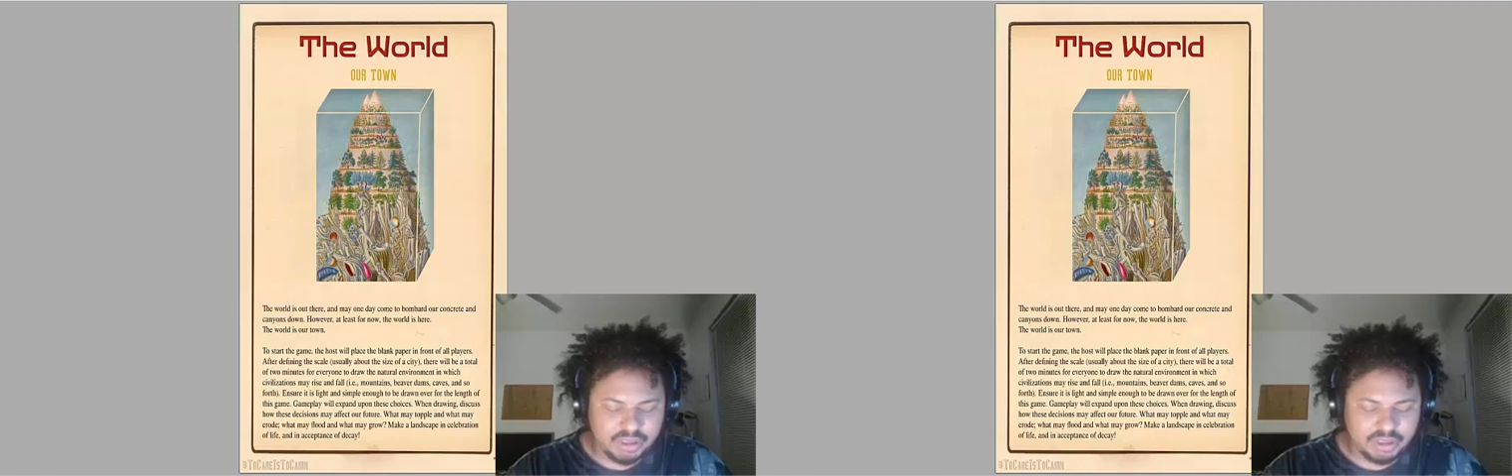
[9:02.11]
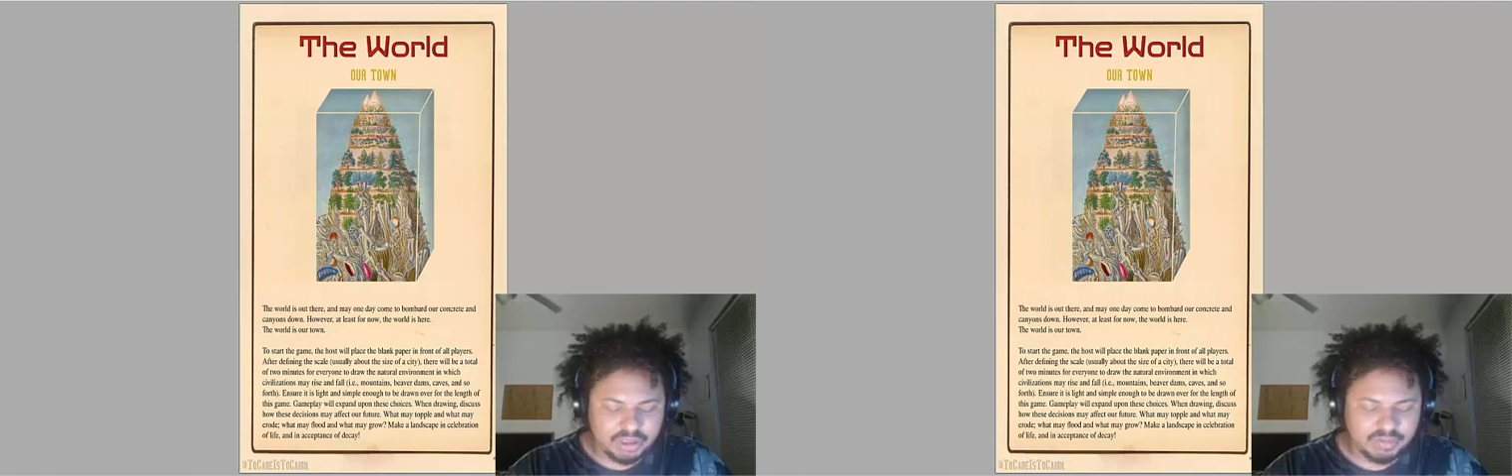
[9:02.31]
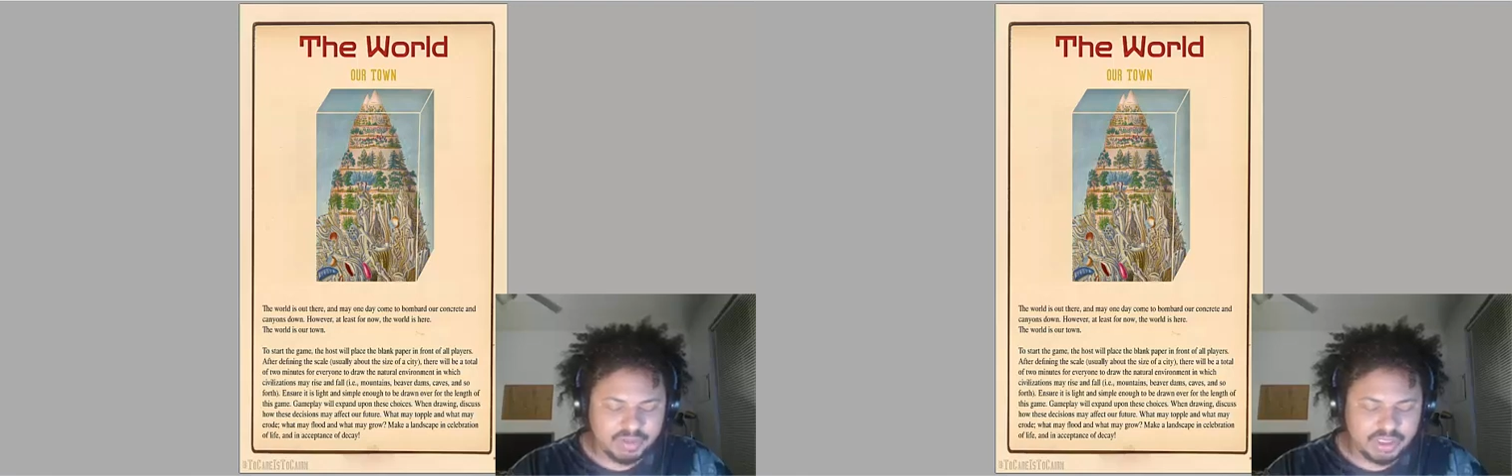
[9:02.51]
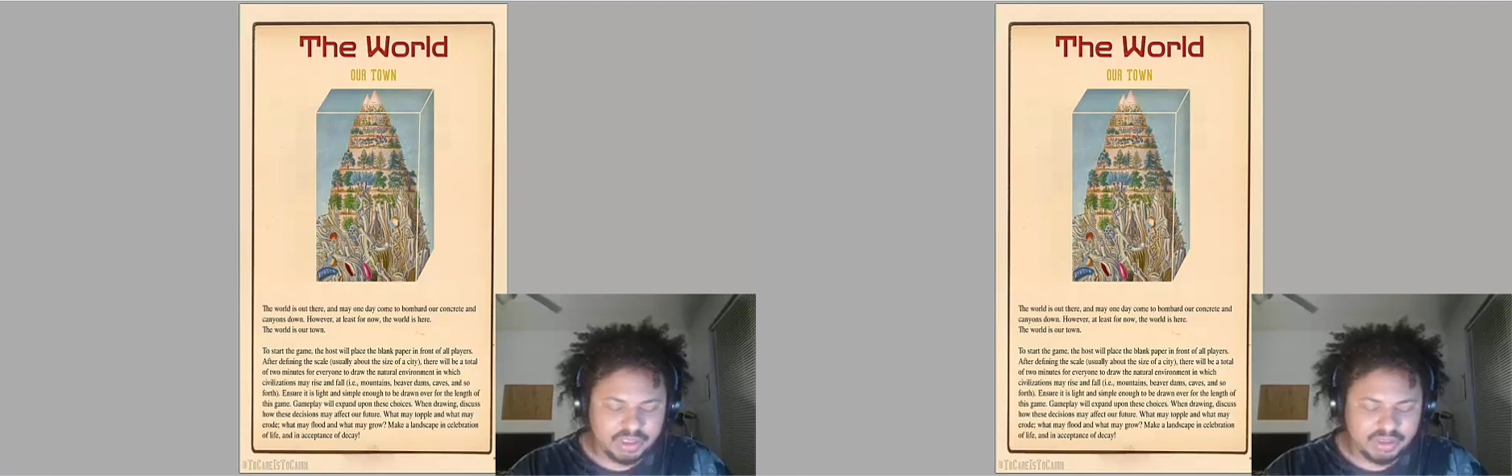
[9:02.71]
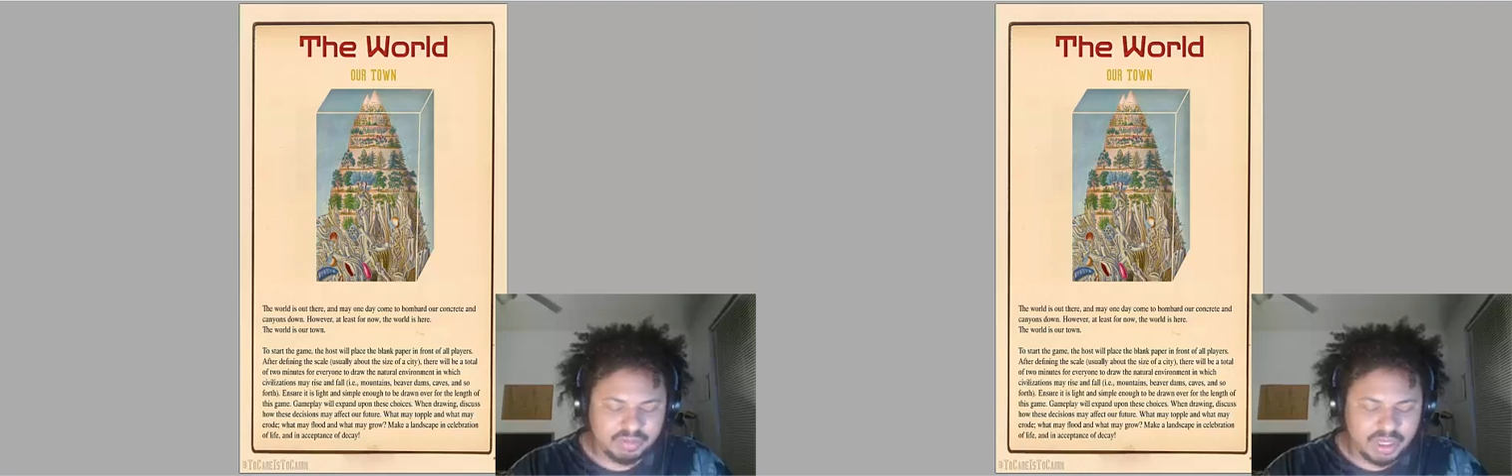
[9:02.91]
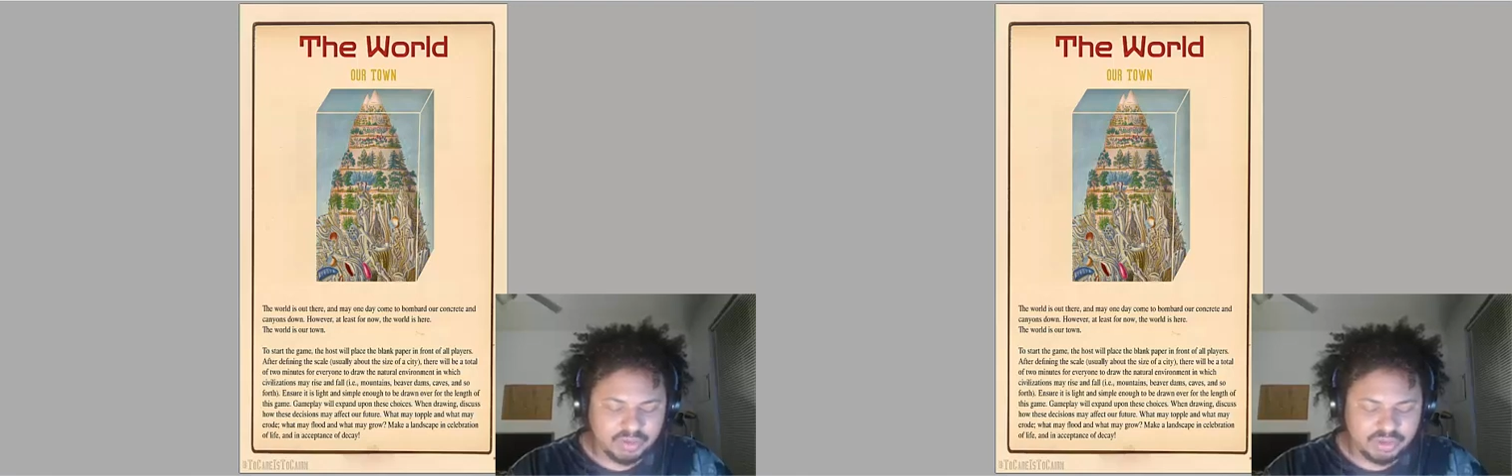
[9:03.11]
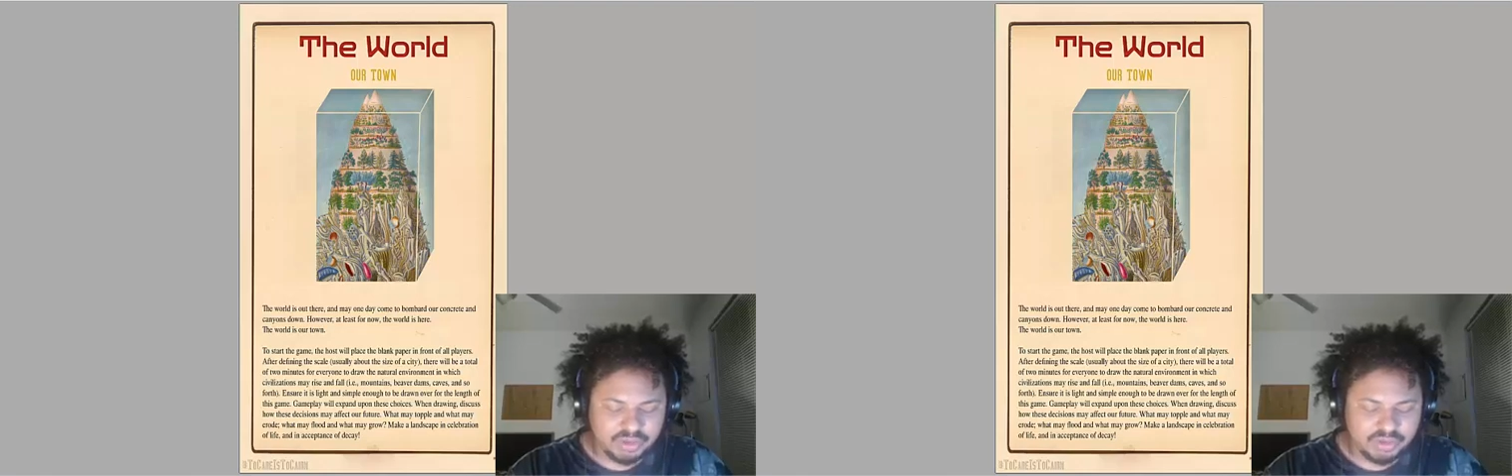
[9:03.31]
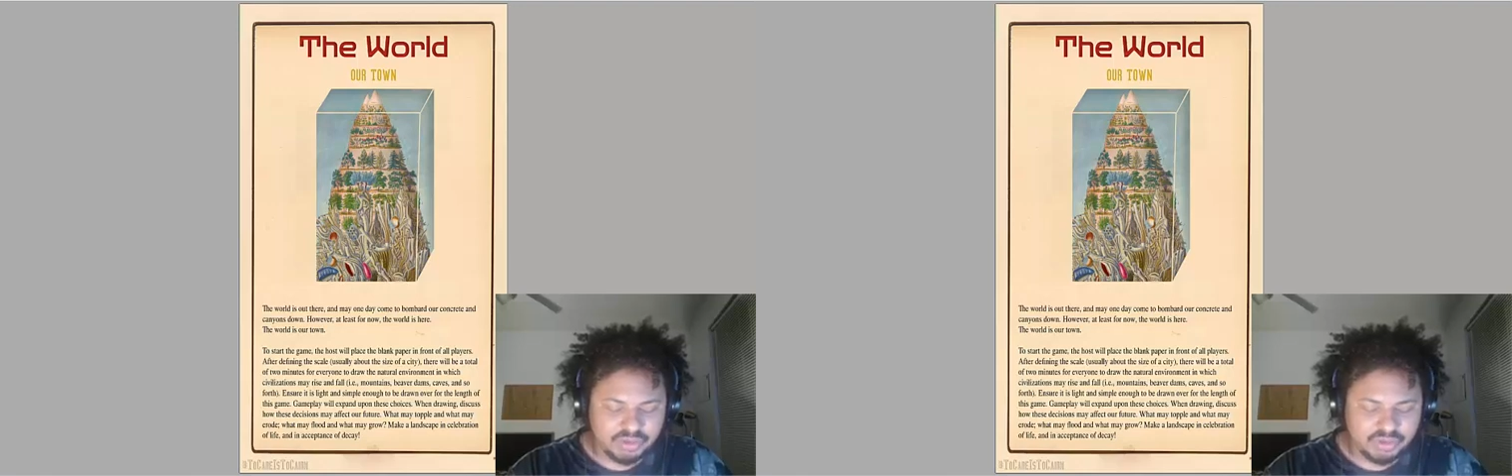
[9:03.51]
Yeah, let's make these
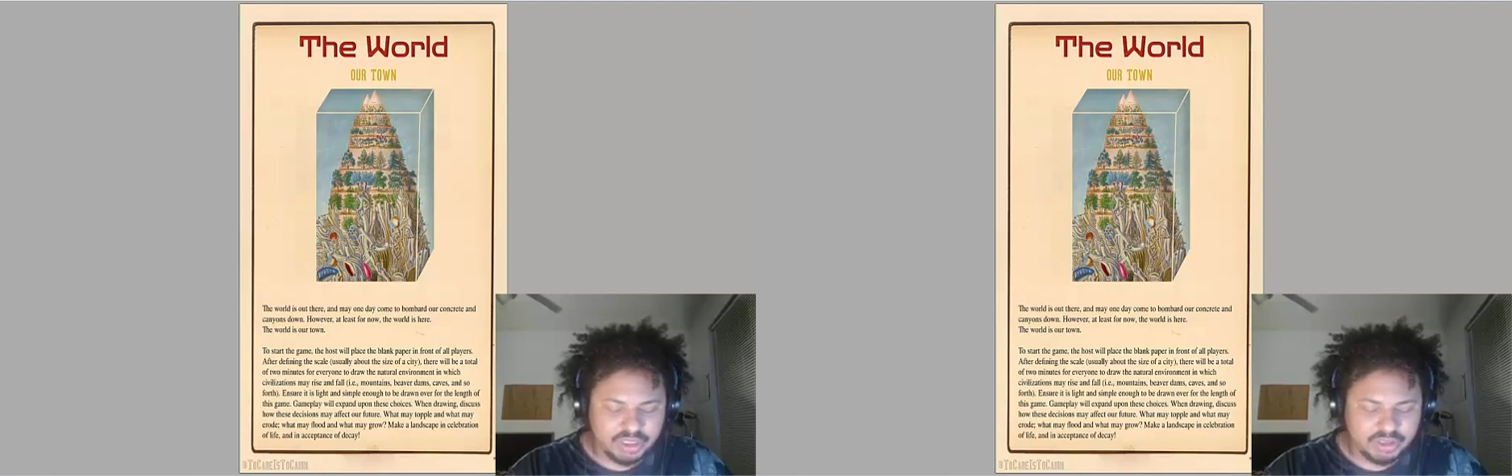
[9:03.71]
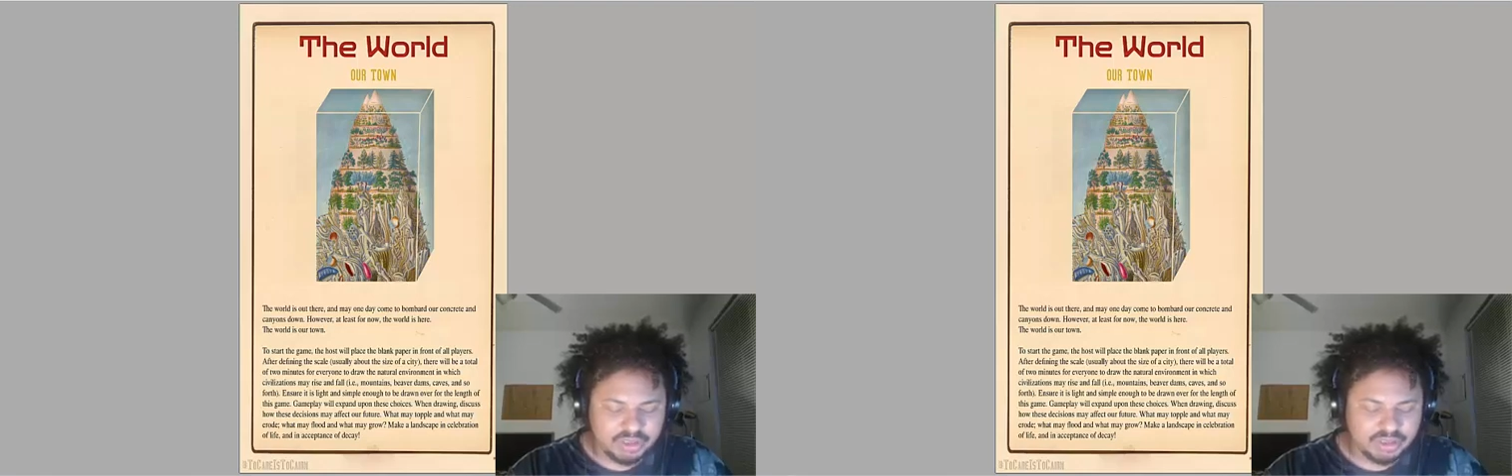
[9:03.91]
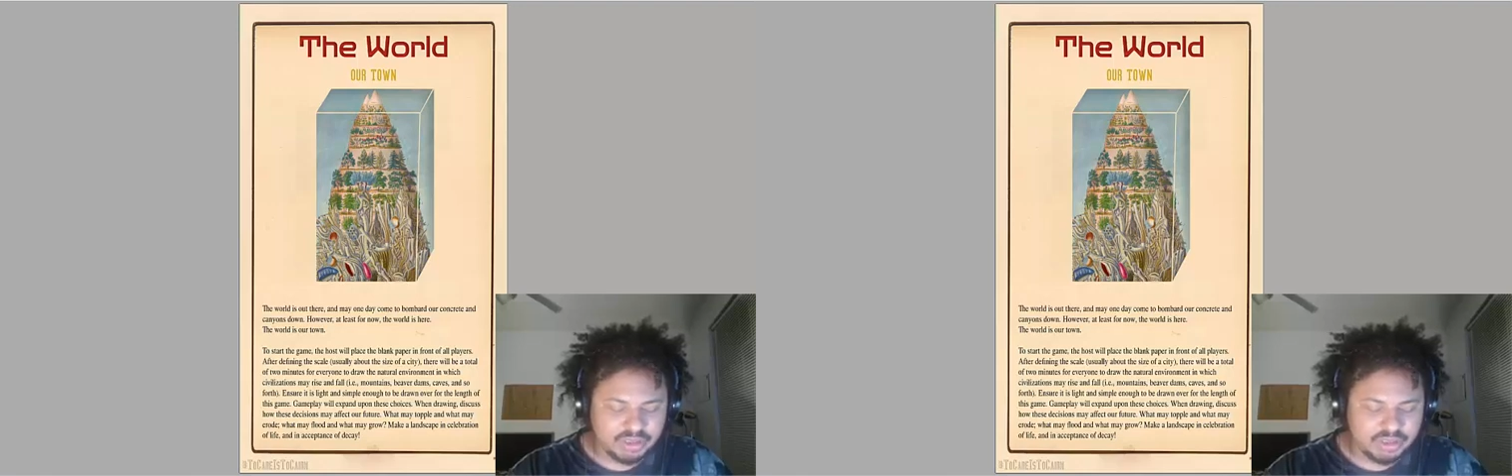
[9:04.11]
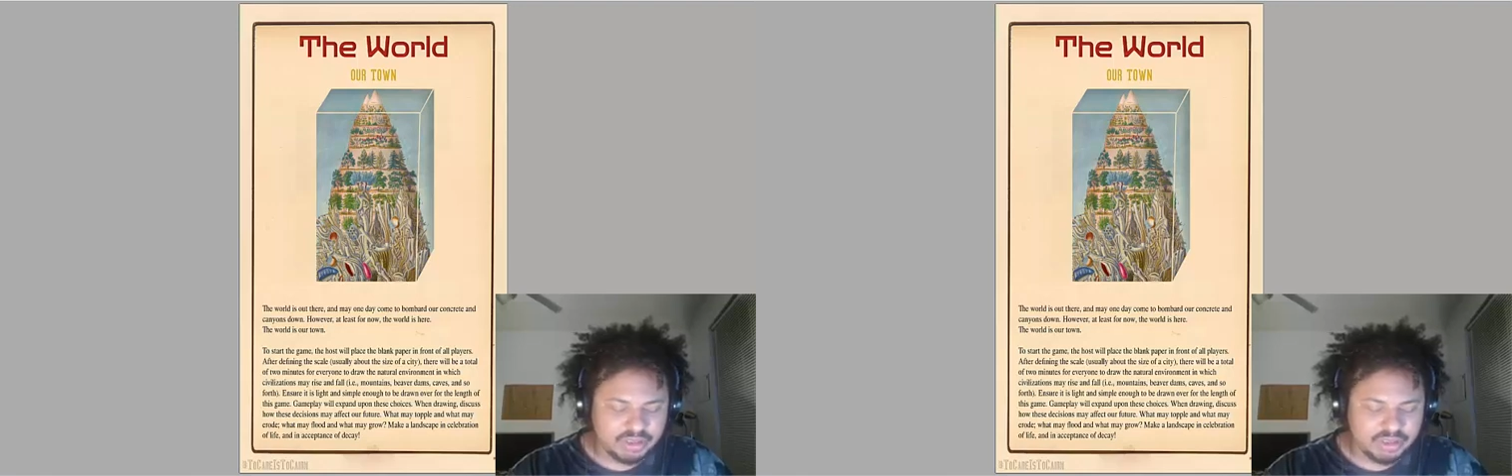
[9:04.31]
mountains crazy.